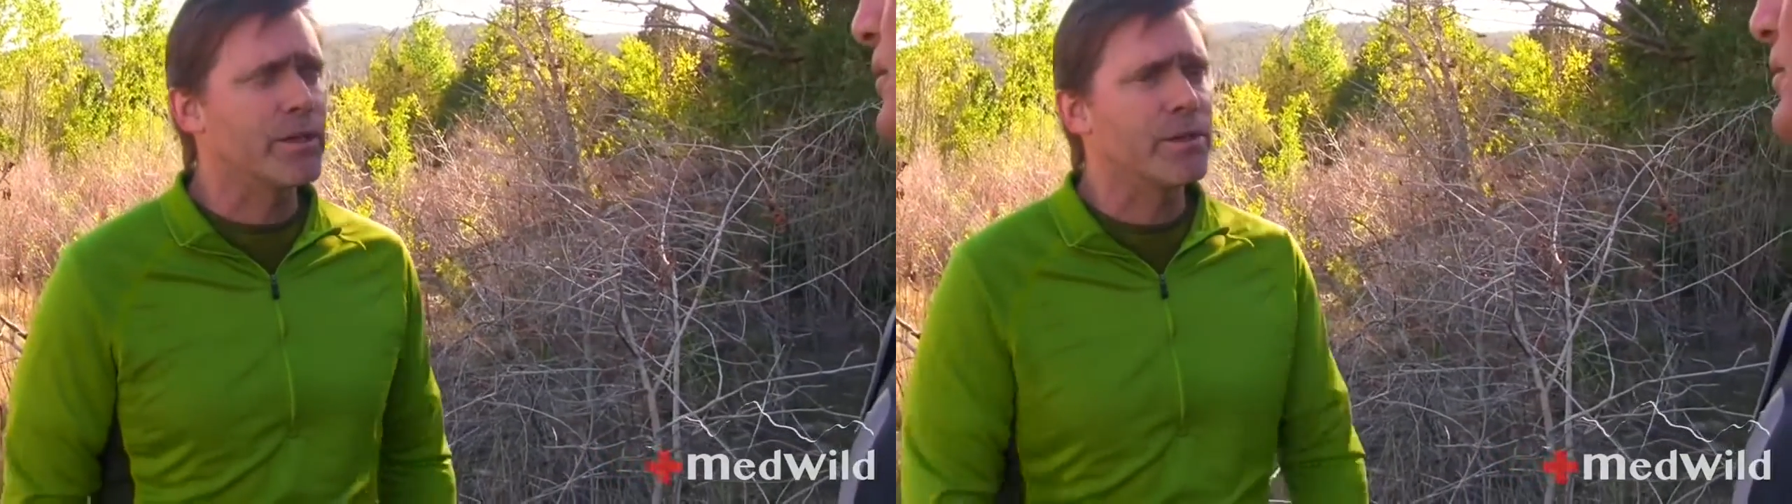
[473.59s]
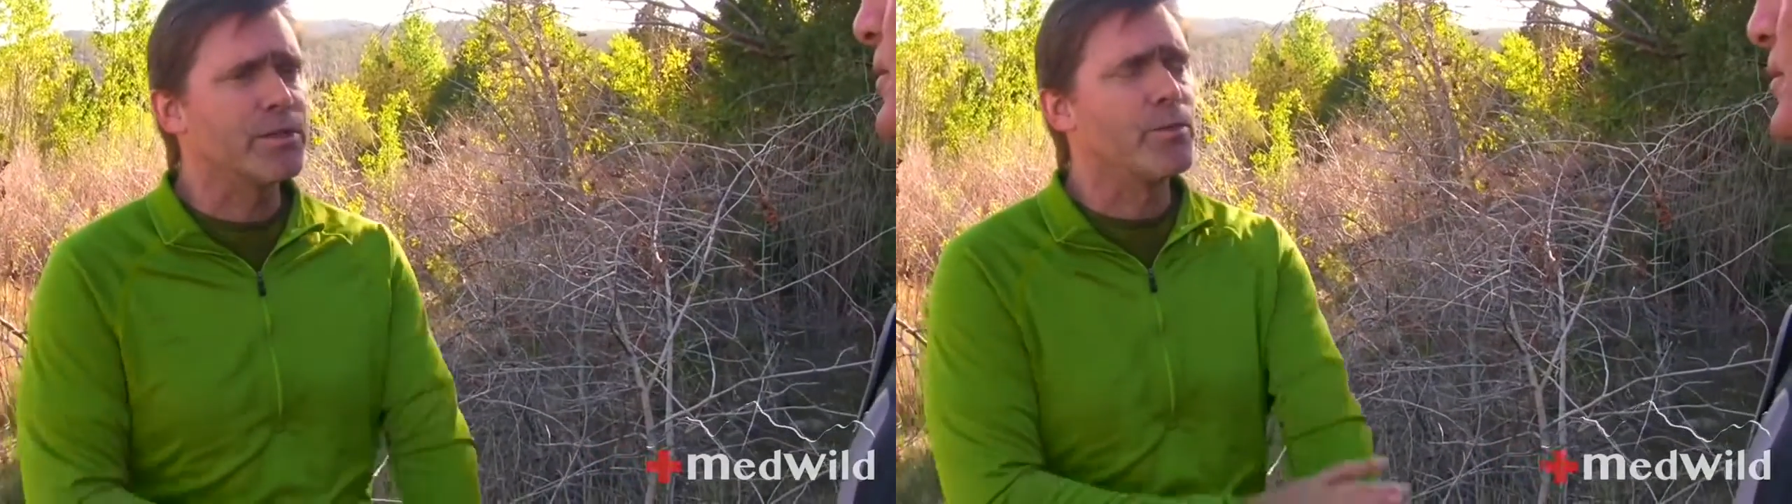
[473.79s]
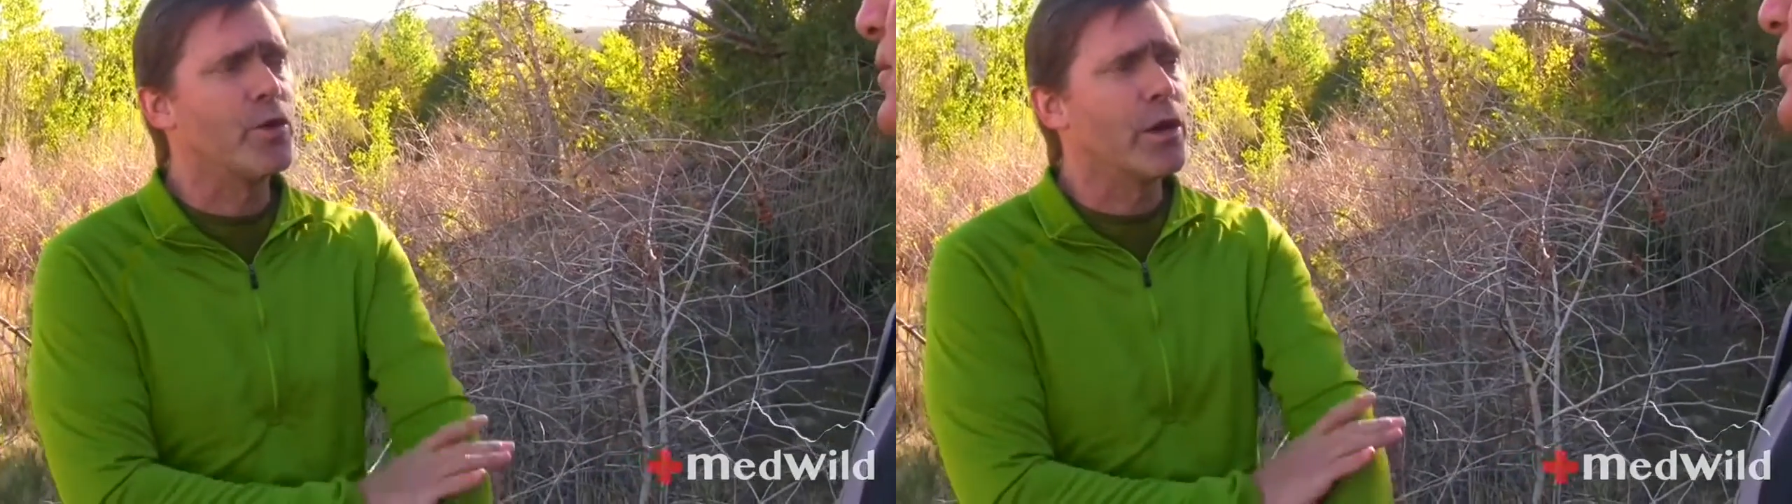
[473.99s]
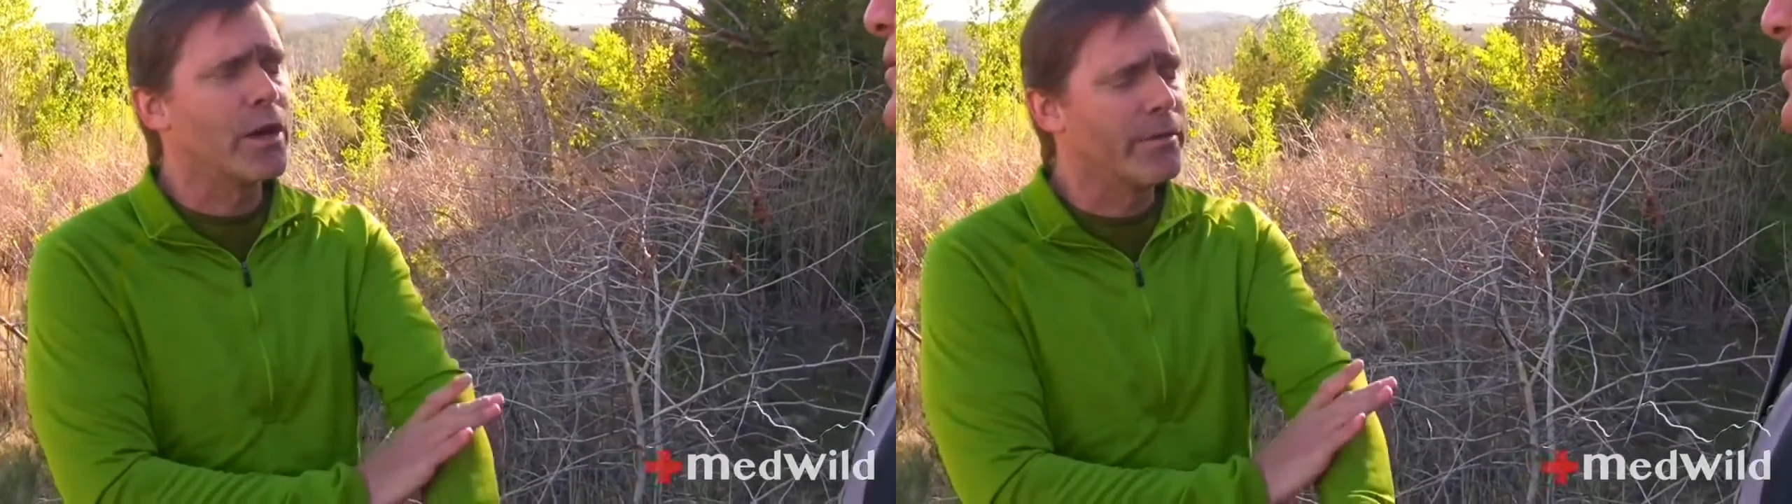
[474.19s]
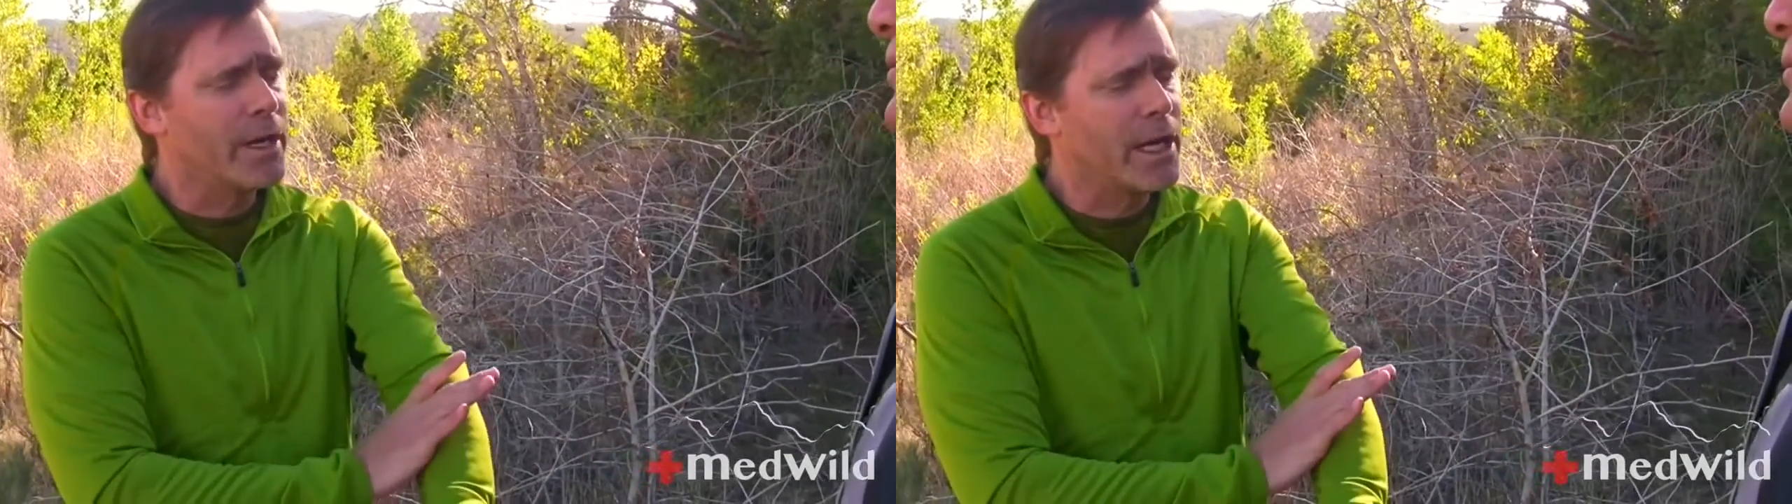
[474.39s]
So it's
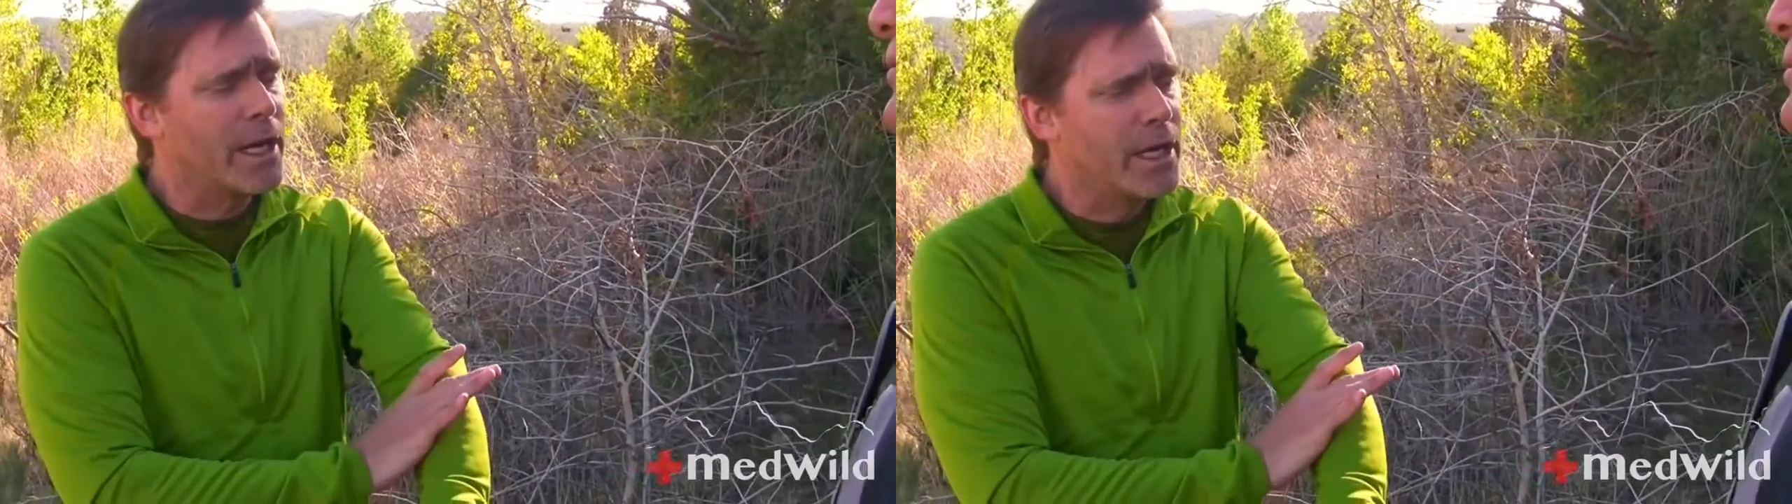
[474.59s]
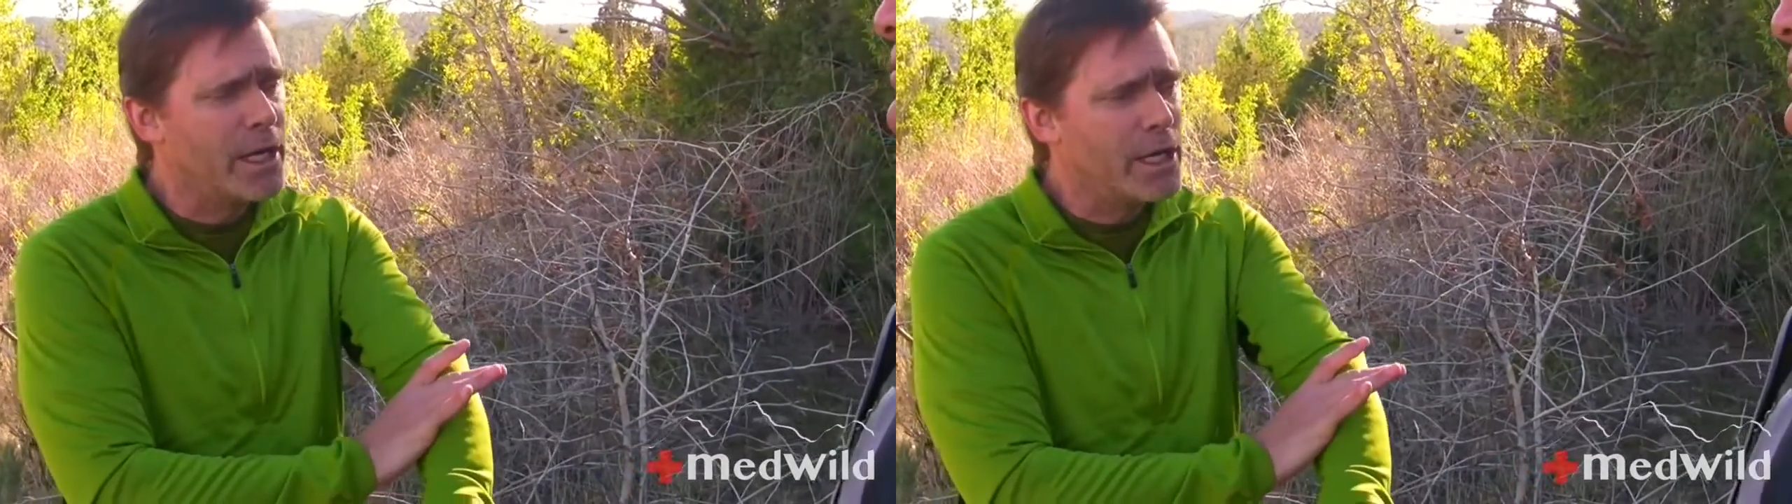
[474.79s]
more of a